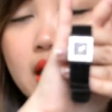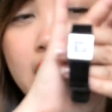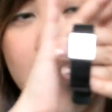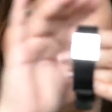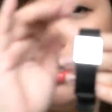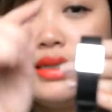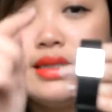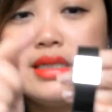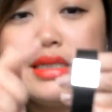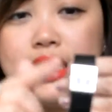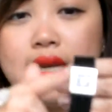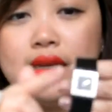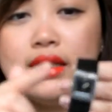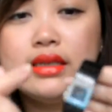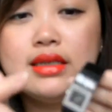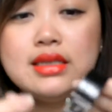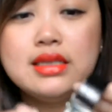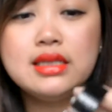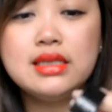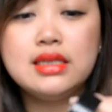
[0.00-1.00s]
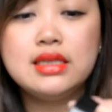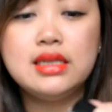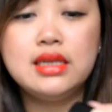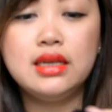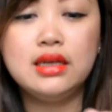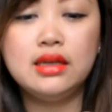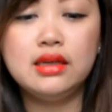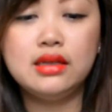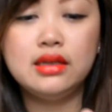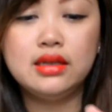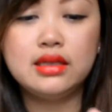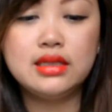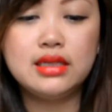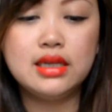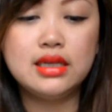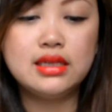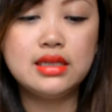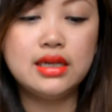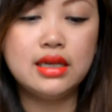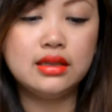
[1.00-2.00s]
in stainless steel. It
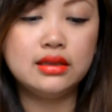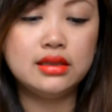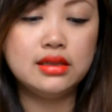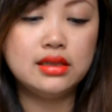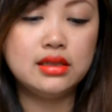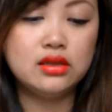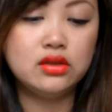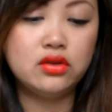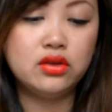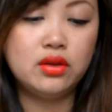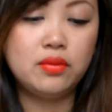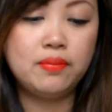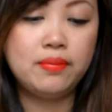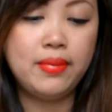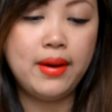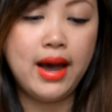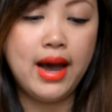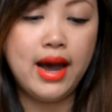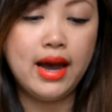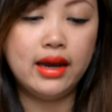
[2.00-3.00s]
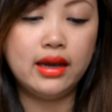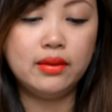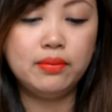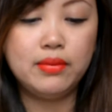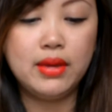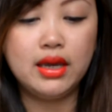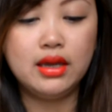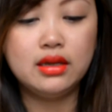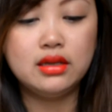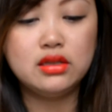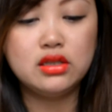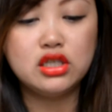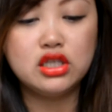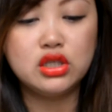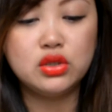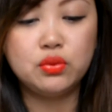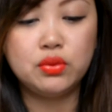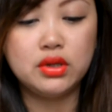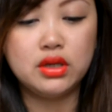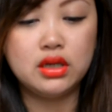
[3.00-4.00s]
says stainless steel on the back, made in
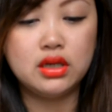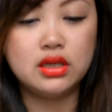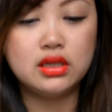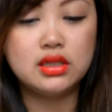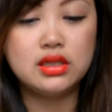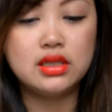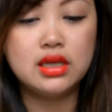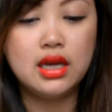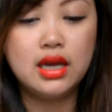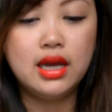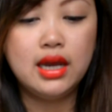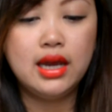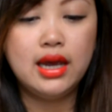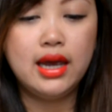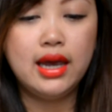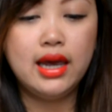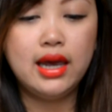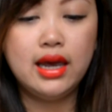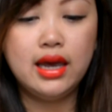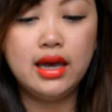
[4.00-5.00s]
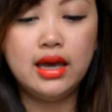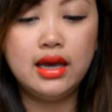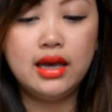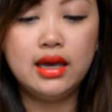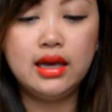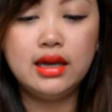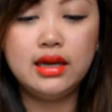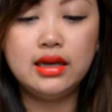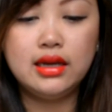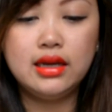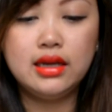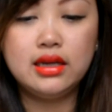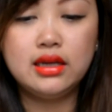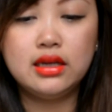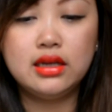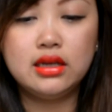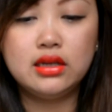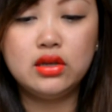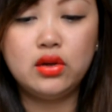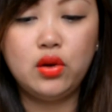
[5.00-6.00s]
Swiss, and
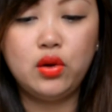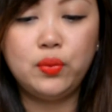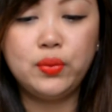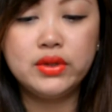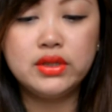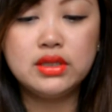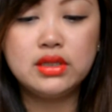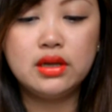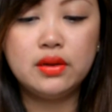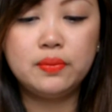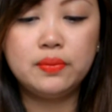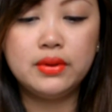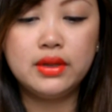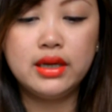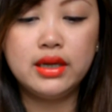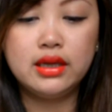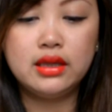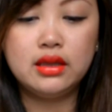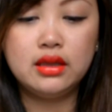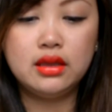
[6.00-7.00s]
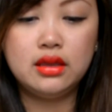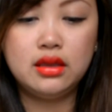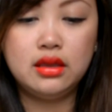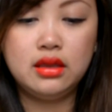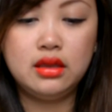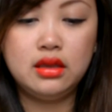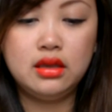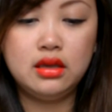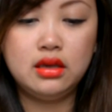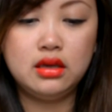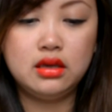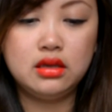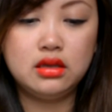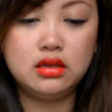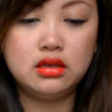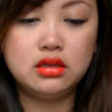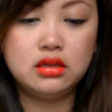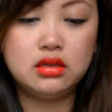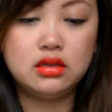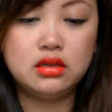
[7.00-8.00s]
it opens up like
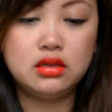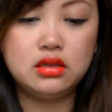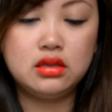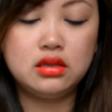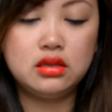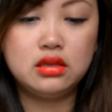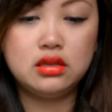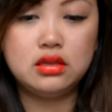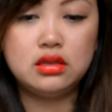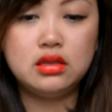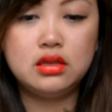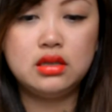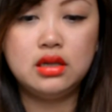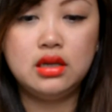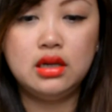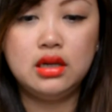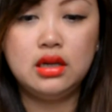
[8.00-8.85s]
this,